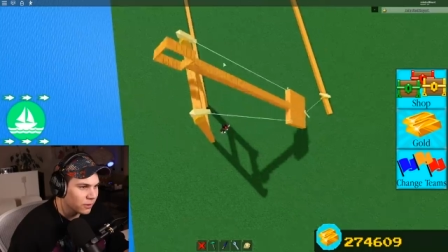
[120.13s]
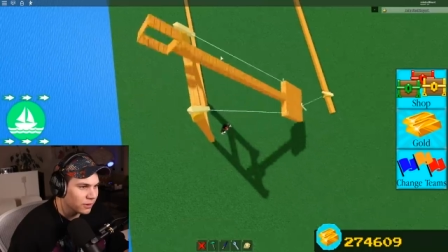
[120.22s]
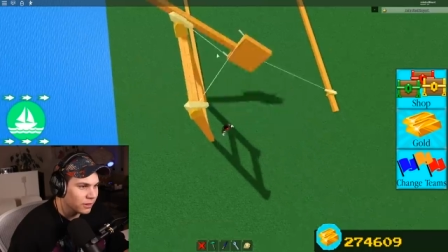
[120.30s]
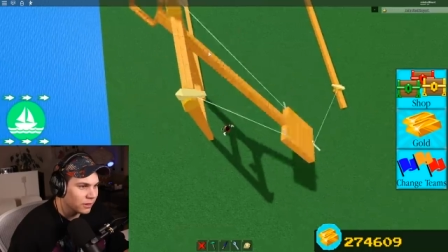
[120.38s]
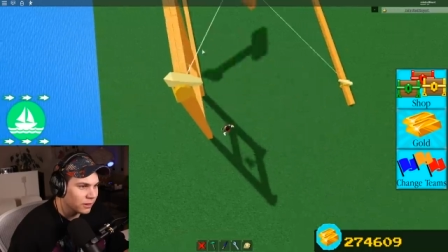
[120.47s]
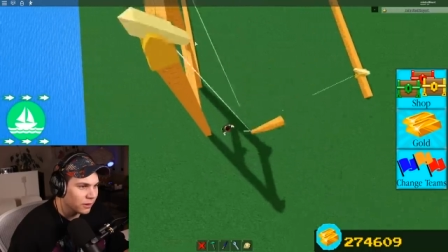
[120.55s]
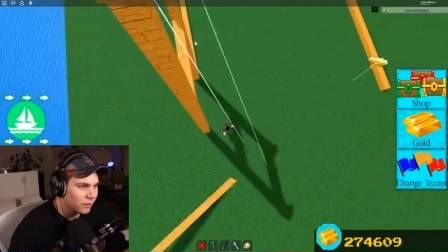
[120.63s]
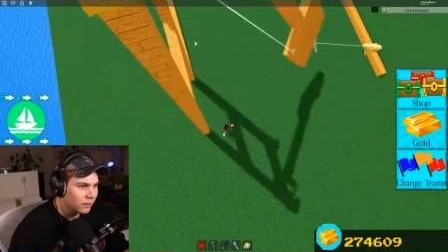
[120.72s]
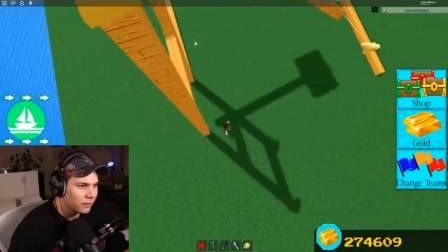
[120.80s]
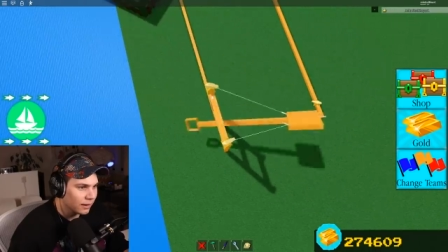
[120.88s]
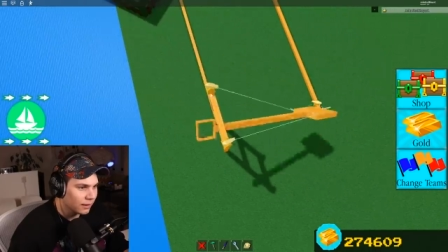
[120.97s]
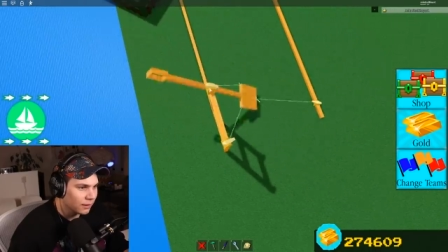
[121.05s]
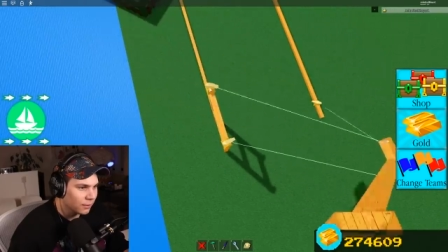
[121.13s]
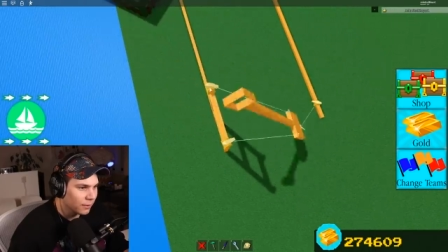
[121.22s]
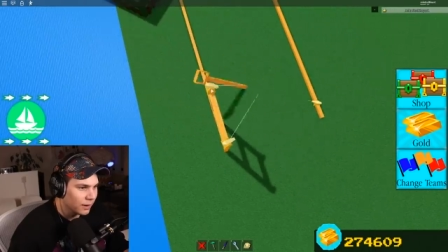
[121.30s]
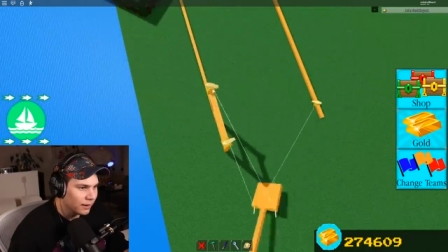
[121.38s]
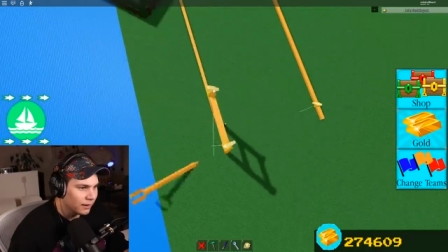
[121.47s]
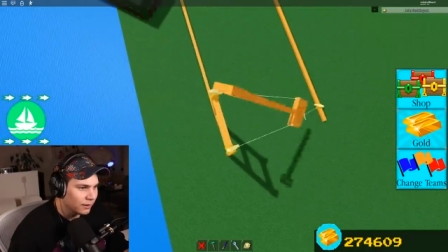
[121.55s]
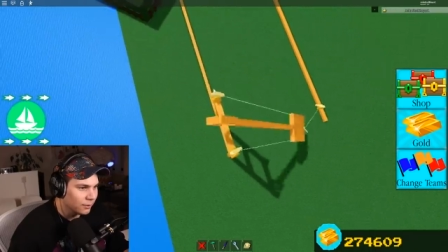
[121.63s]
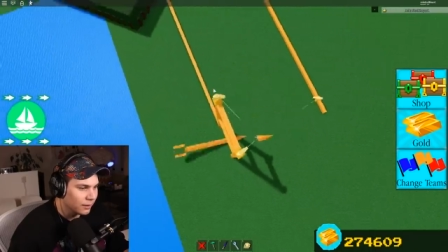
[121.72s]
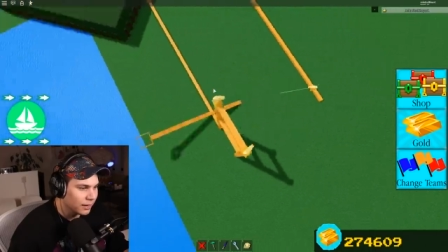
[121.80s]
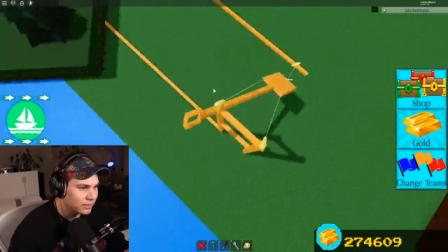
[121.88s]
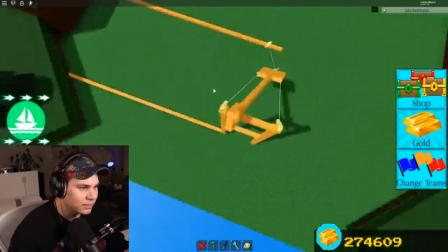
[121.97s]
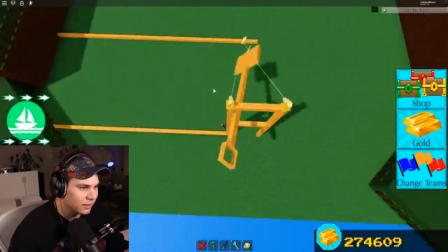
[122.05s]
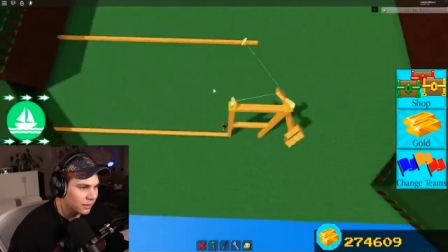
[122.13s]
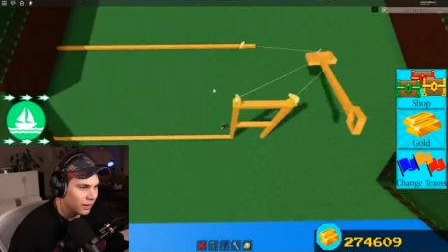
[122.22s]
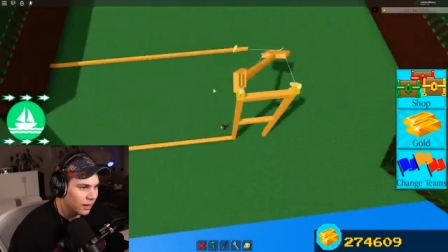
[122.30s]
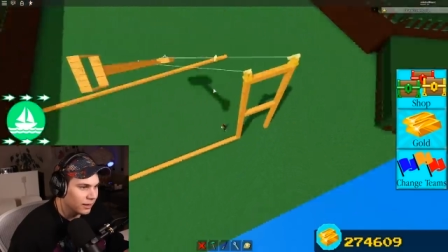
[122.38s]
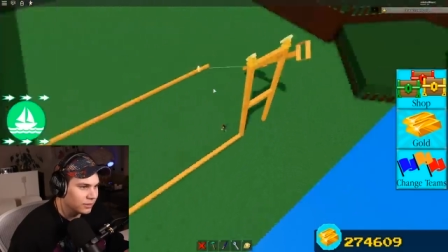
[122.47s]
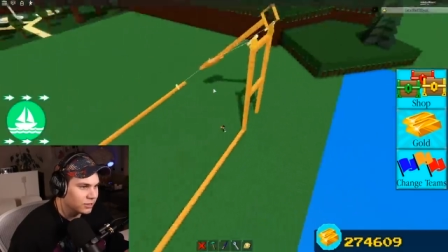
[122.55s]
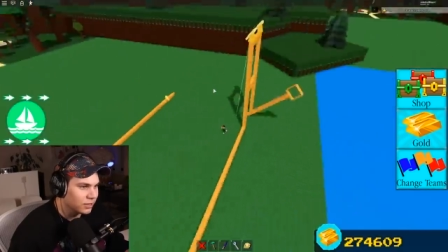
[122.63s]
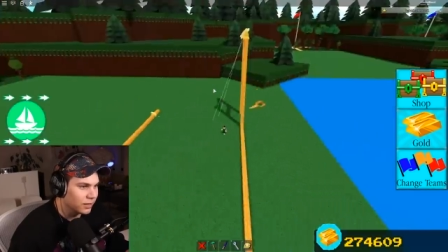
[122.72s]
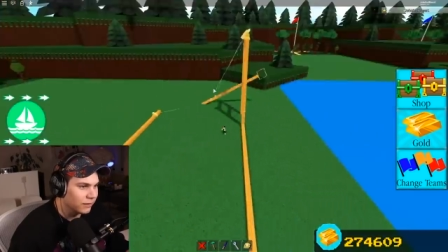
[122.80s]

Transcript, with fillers: work, you know? And then the way that you actually launch